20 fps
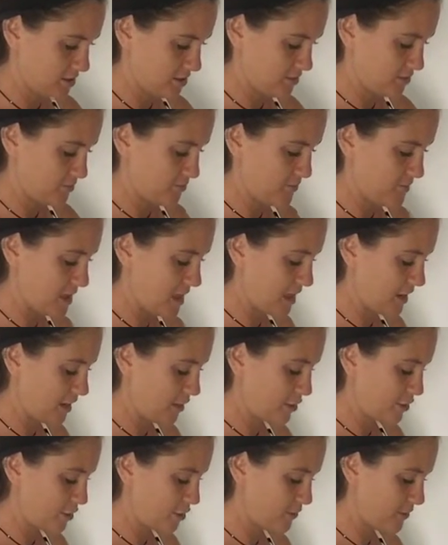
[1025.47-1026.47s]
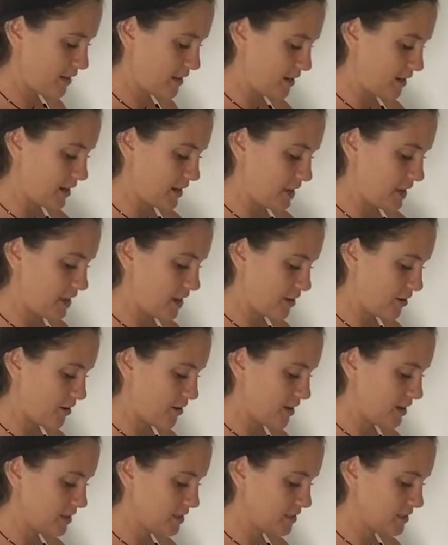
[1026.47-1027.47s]
our mango and
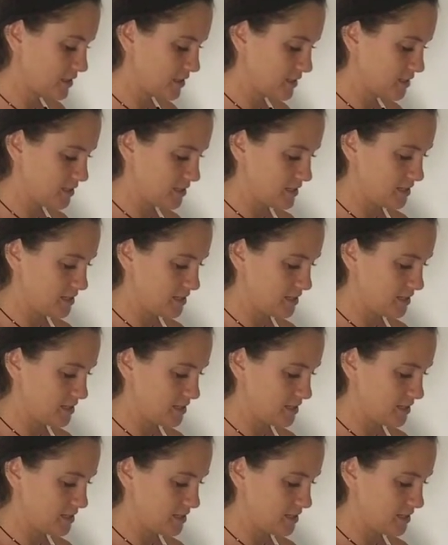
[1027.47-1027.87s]
carrot.